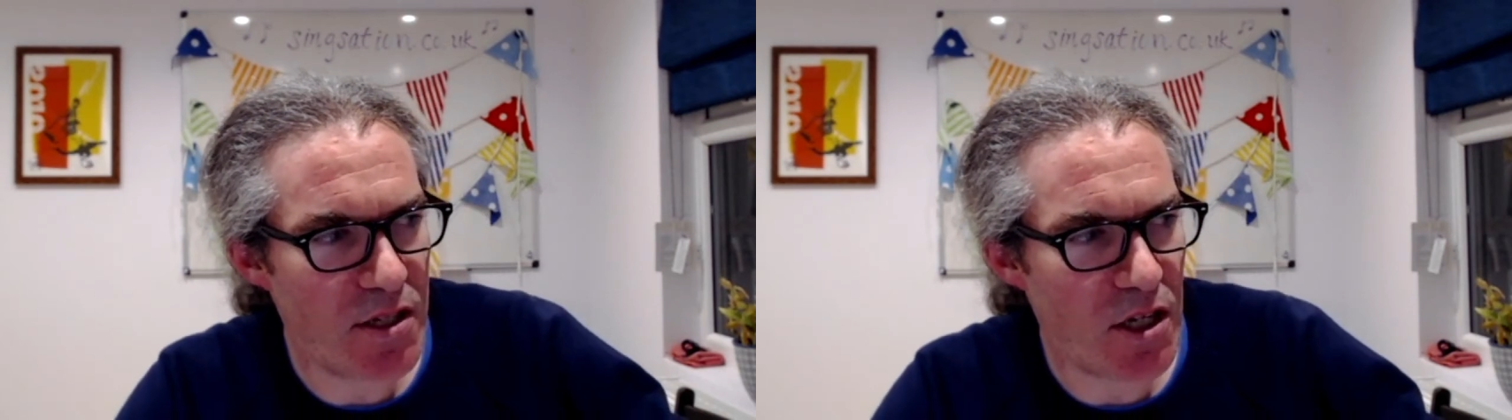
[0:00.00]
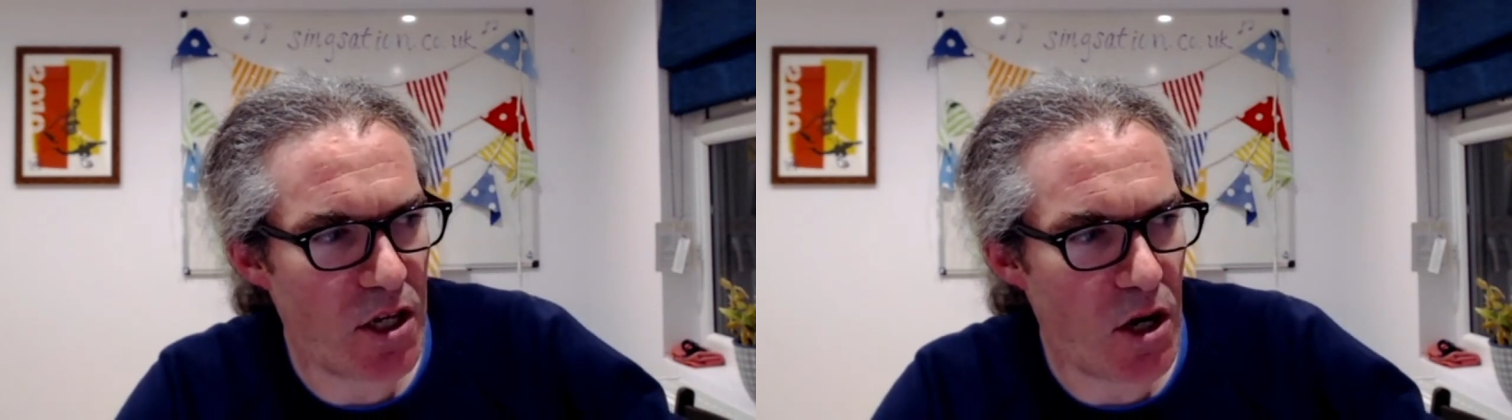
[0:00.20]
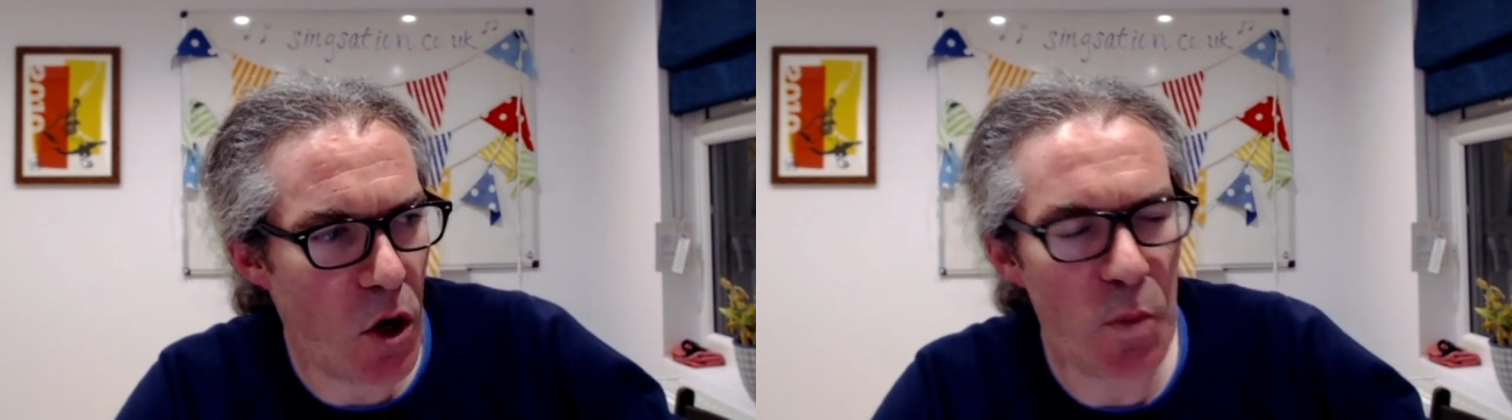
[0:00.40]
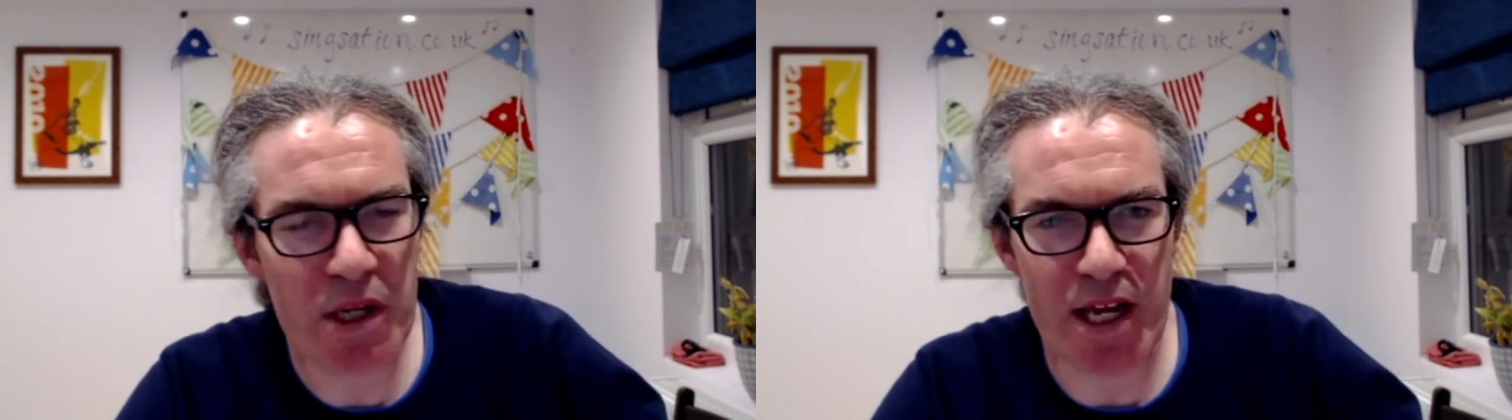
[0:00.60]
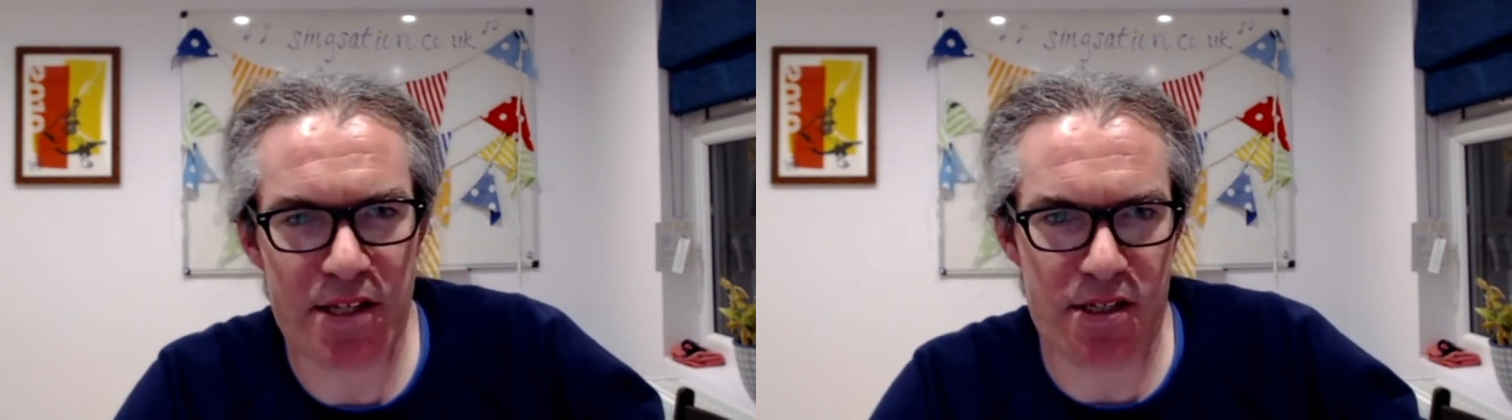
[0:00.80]
a
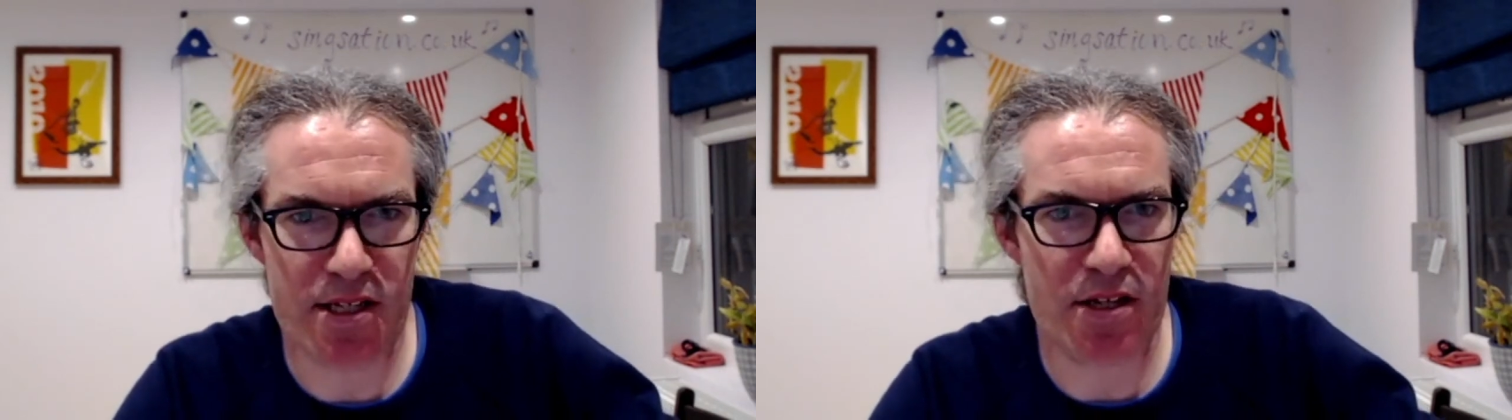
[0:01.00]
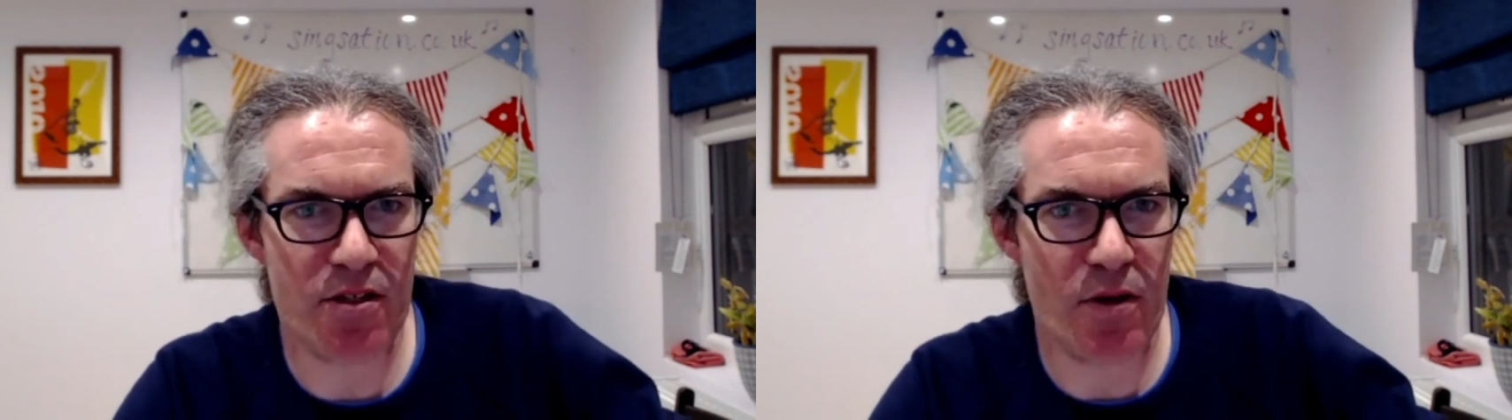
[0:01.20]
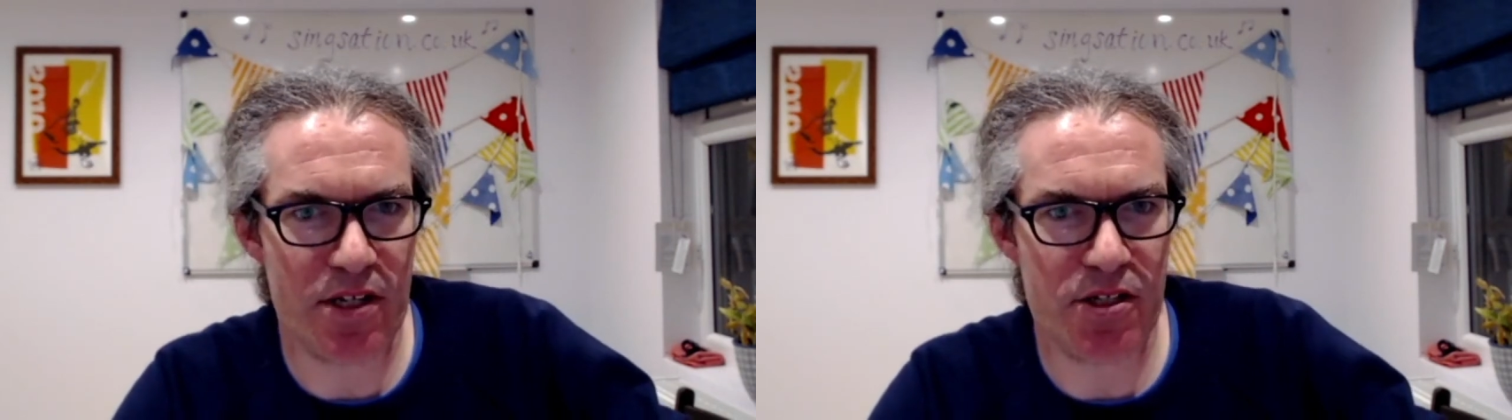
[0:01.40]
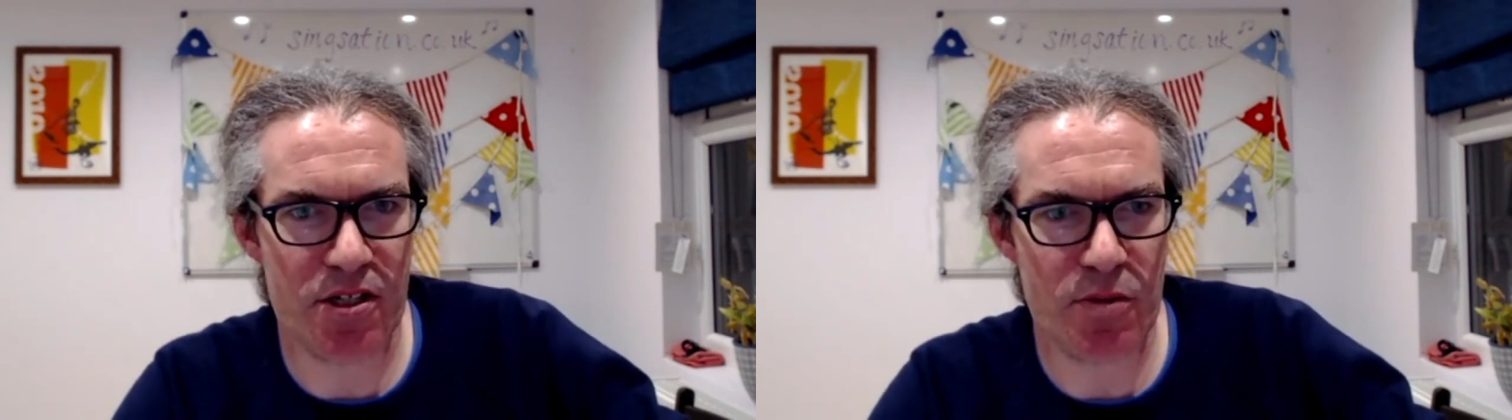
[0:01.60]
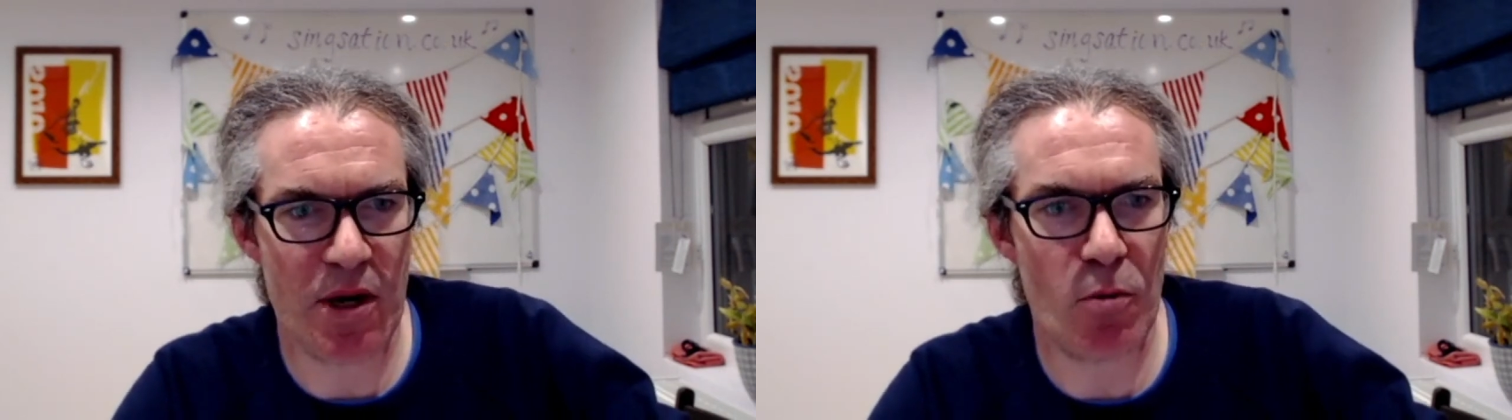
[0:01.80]
complicated set of
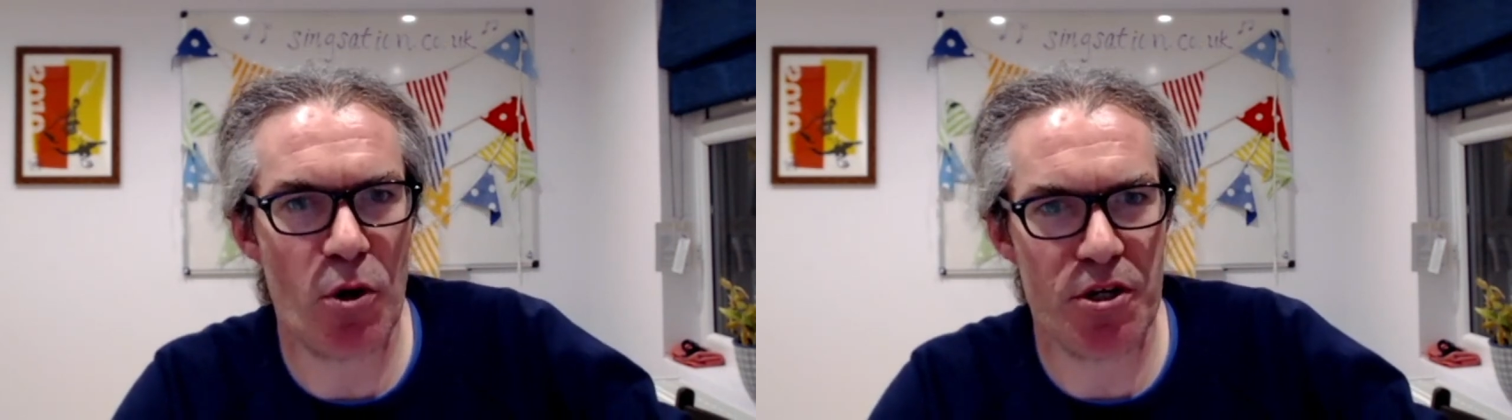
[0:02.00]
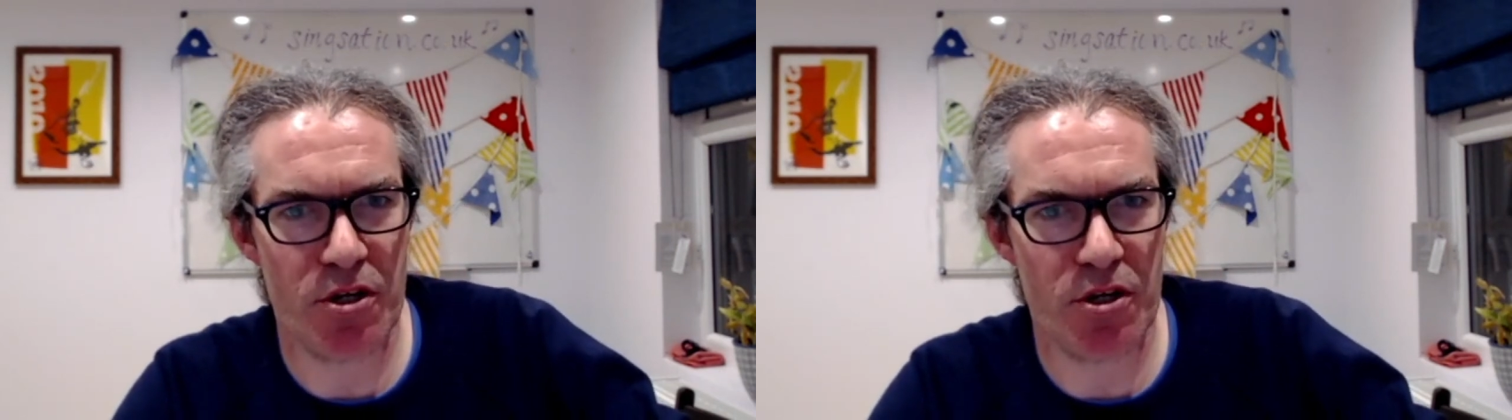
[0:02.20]
questions about what